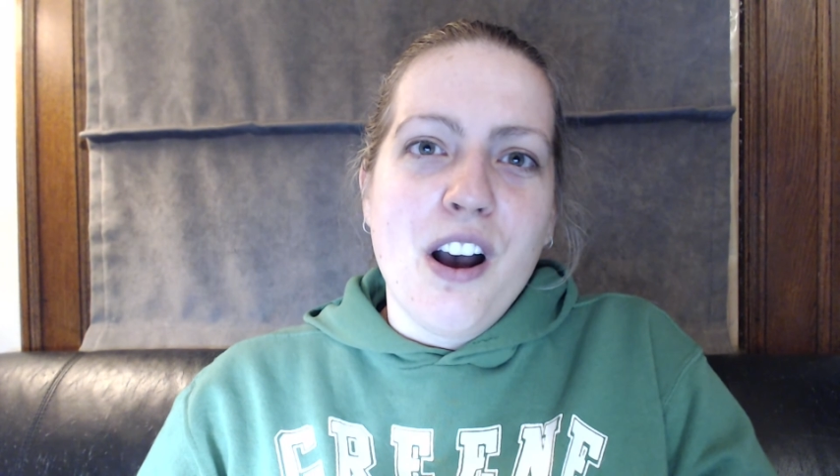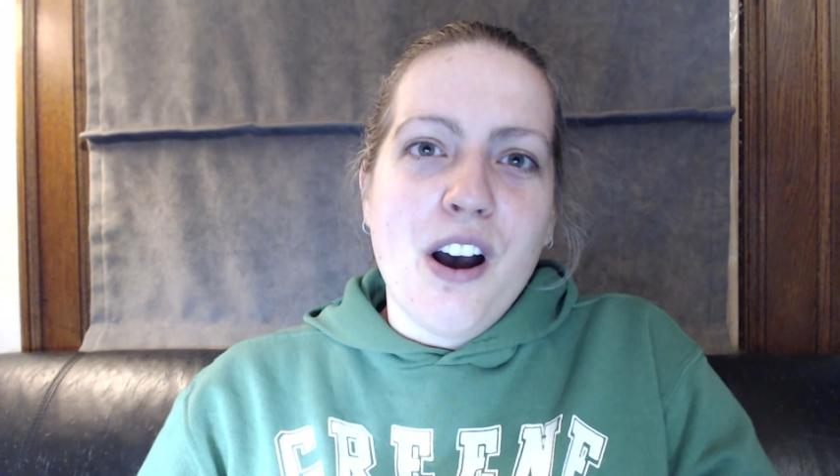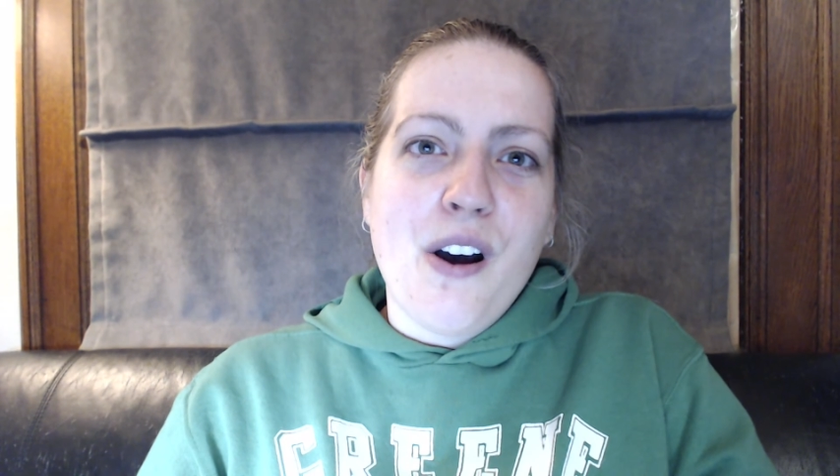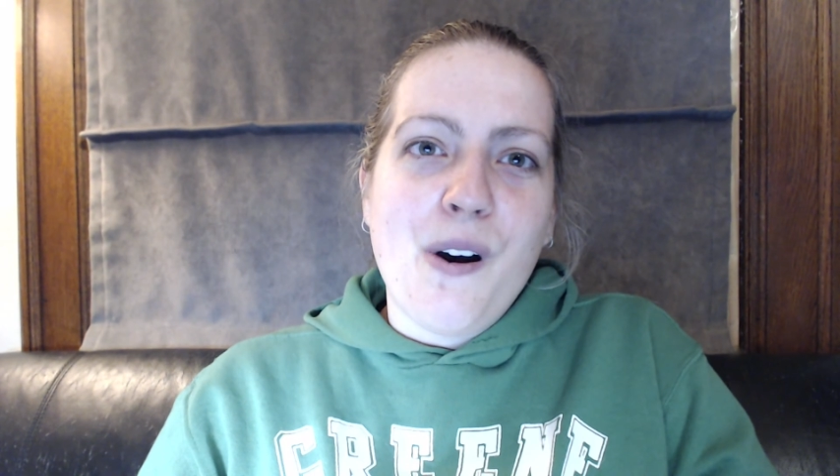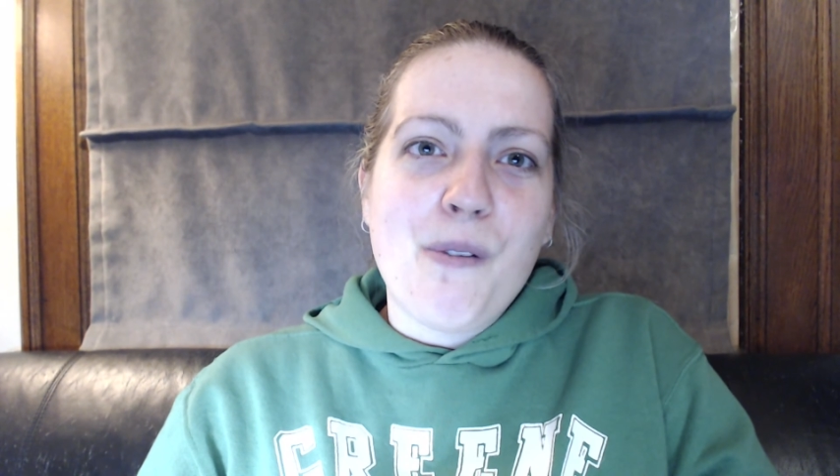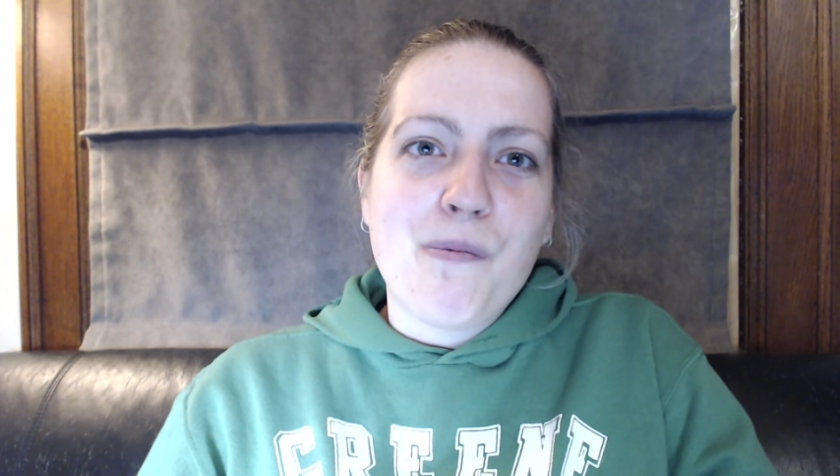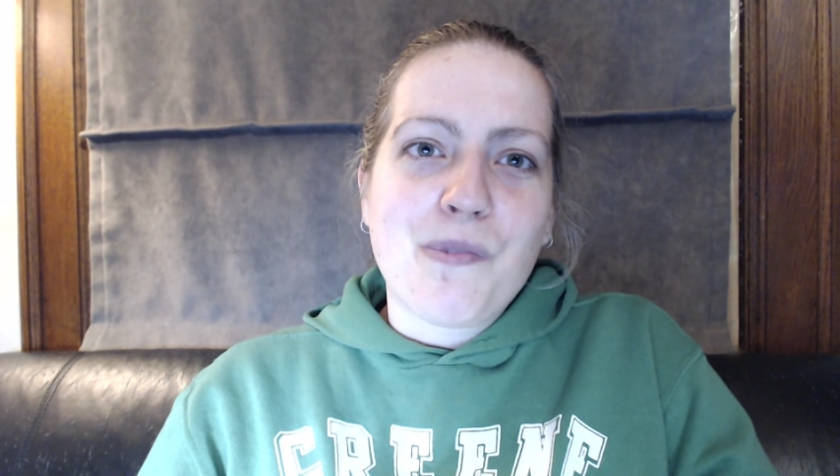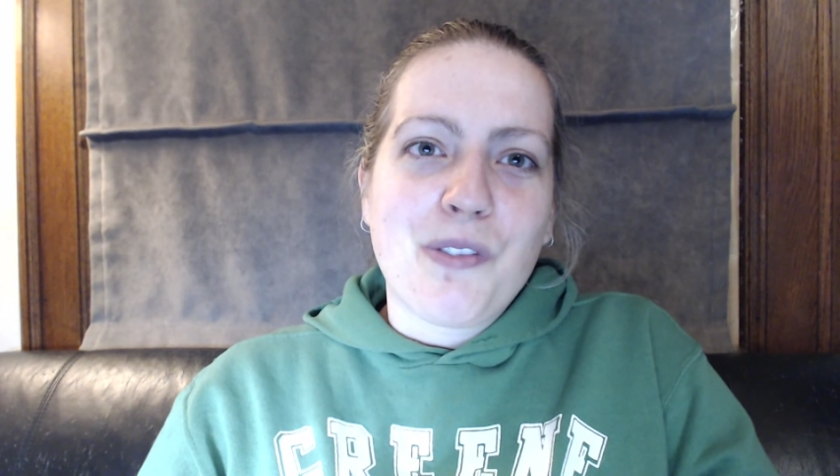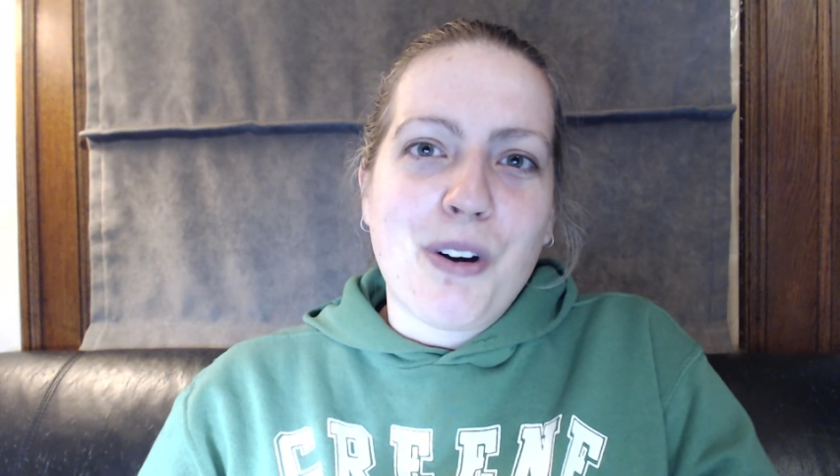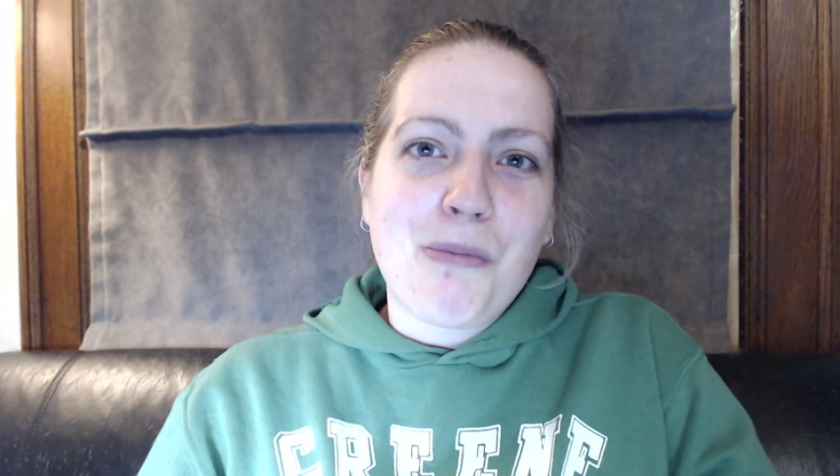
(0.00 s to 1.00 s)

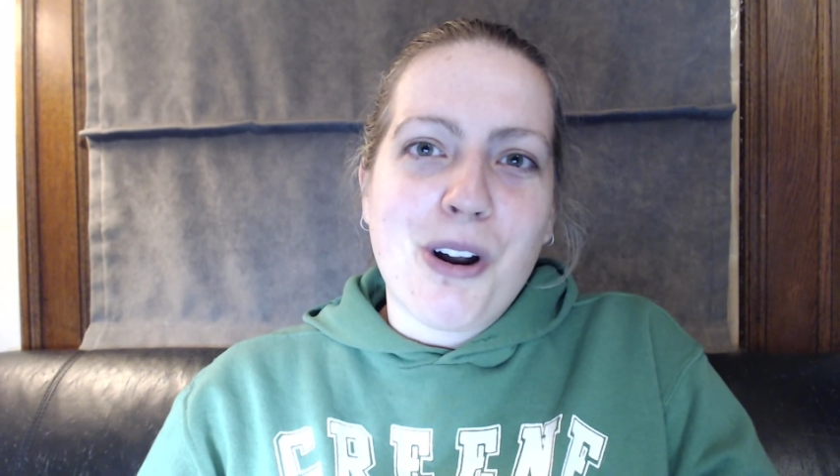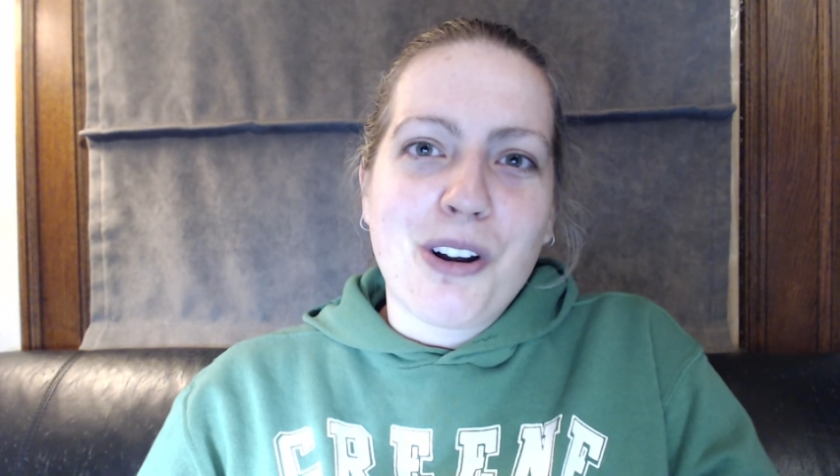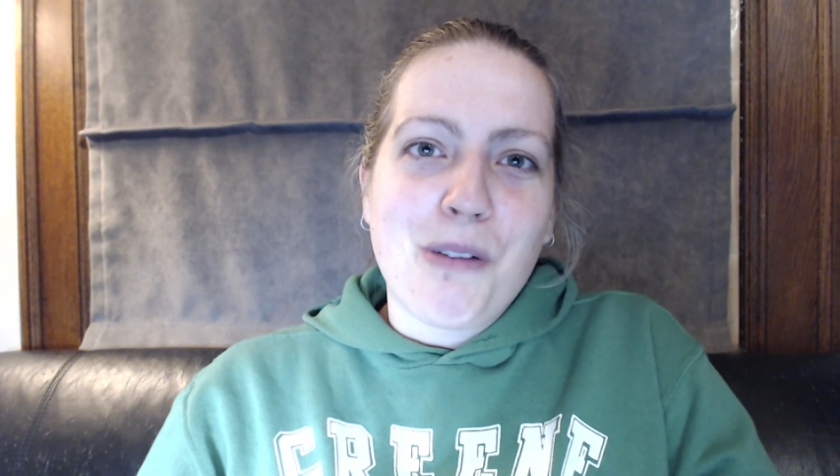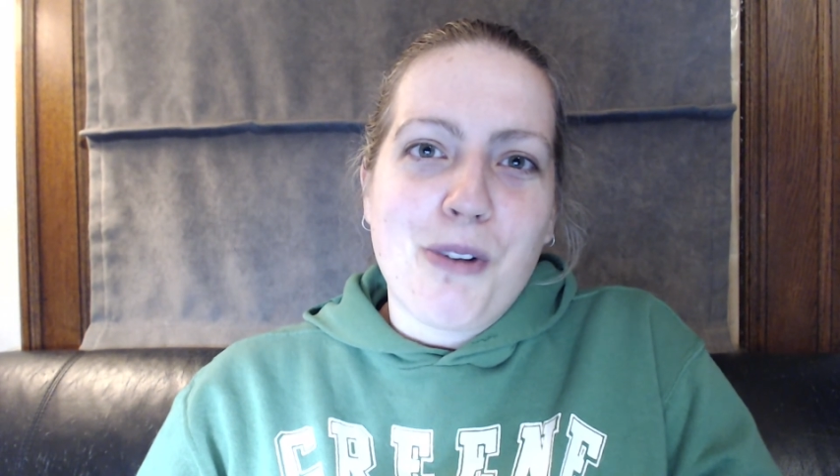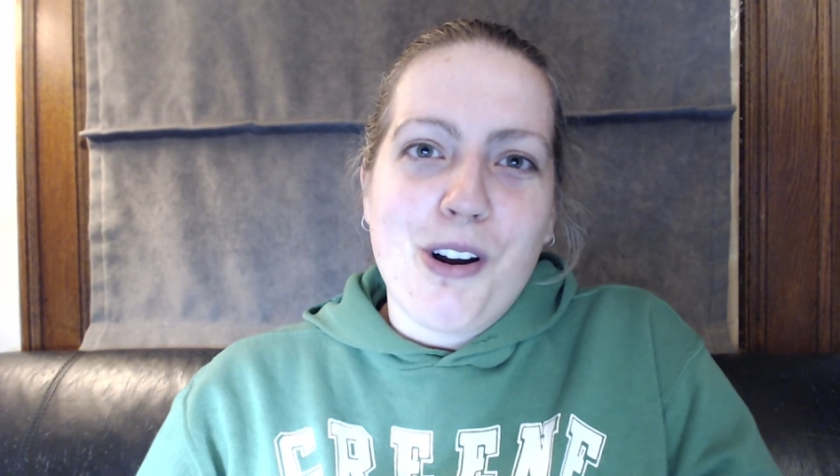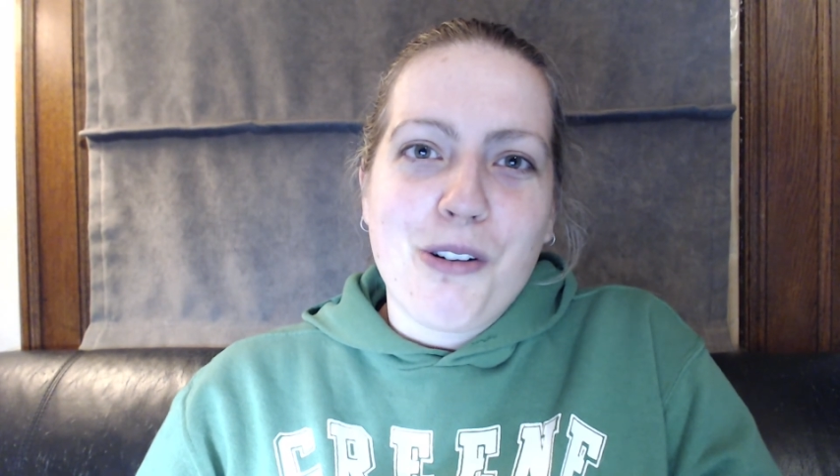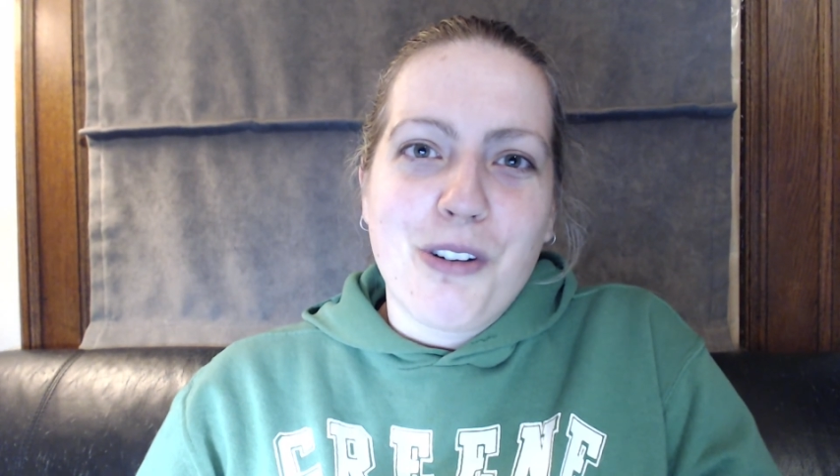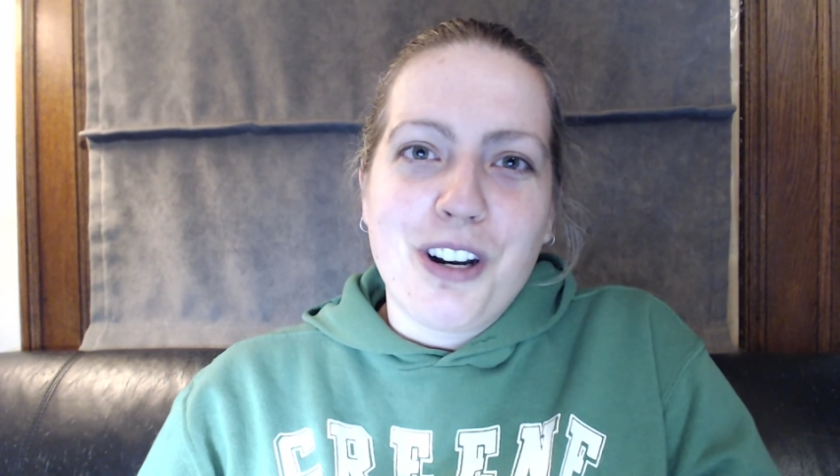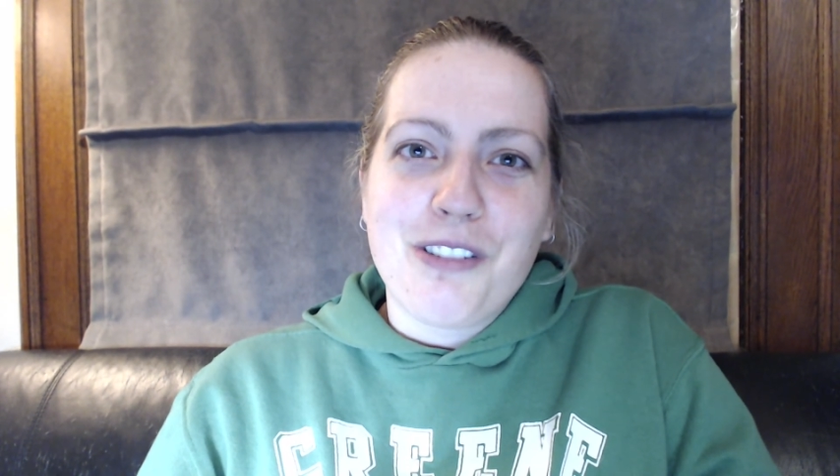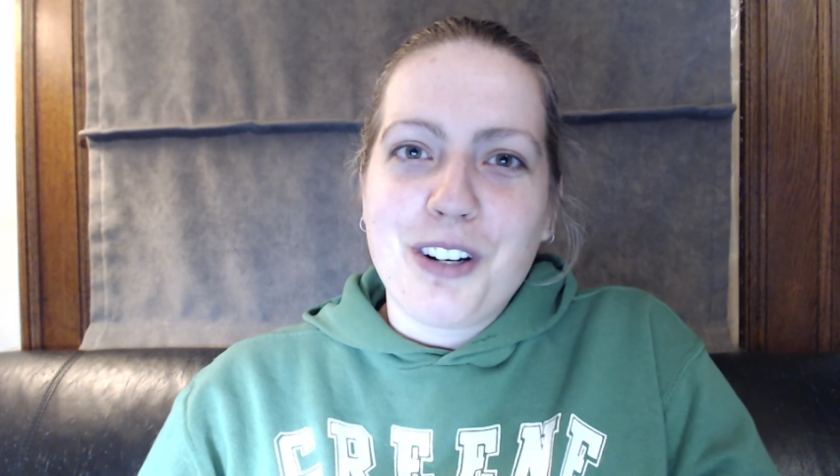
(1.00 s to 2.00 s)
If I'm wrong, I'm wrong,
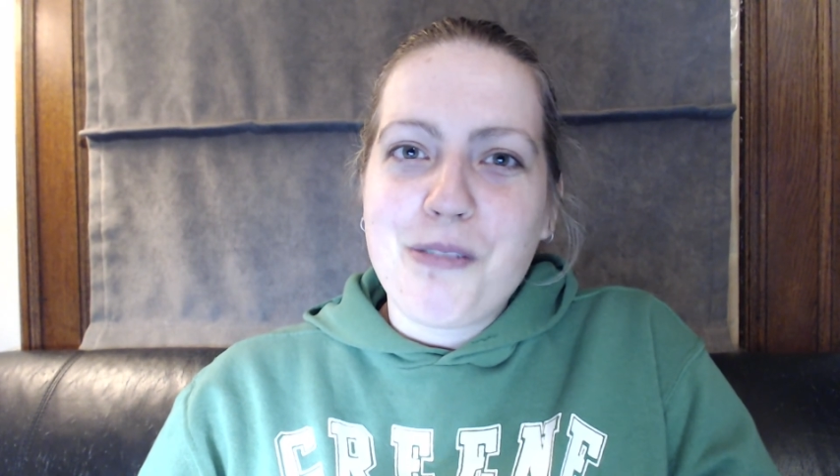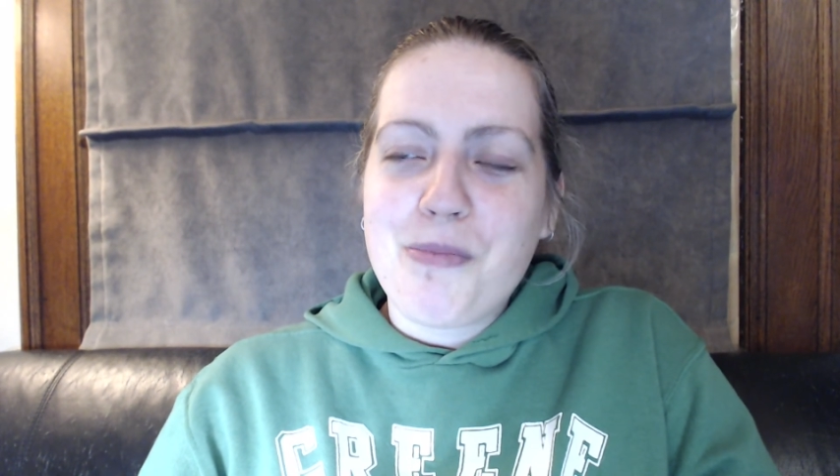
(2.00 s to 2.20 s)
whatever.